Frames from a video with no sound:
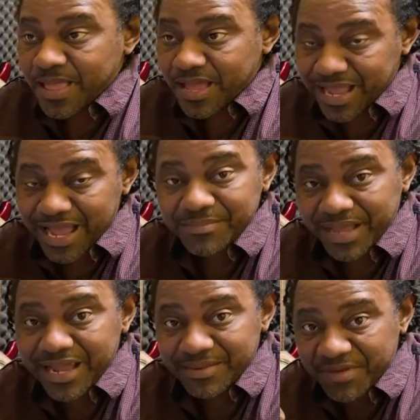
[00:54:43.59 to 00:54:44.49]
I call him,
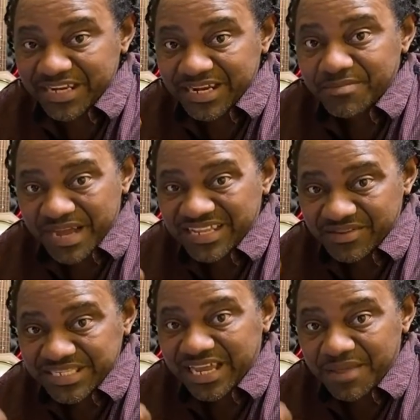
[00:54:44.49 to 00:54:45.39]
call the man, and the man They
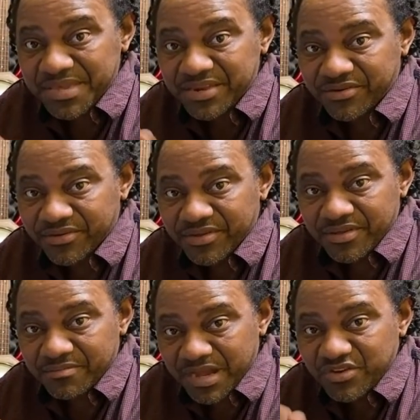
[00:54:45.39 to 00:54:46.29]
decide, I mean, you know,
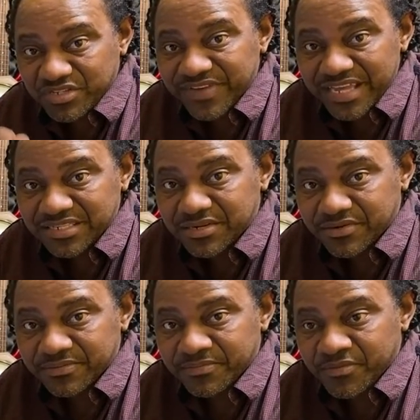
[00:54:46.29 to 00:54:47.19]
man just fights, you know,
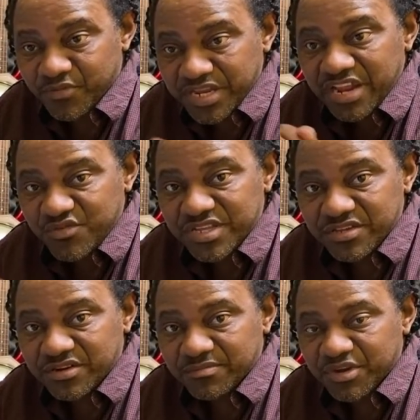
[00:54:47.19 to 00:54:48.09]
better do it,
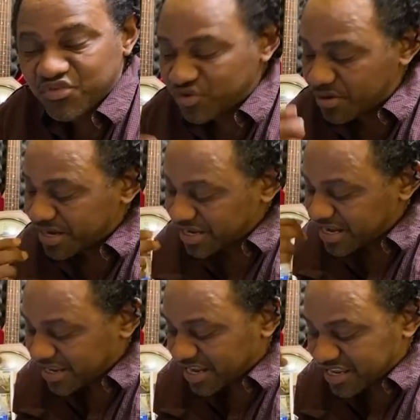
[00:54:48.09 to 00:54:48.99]
you know, but through the man,
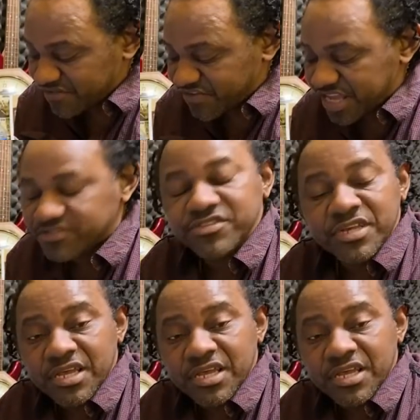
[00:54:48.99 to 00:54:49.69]
they're under the influence.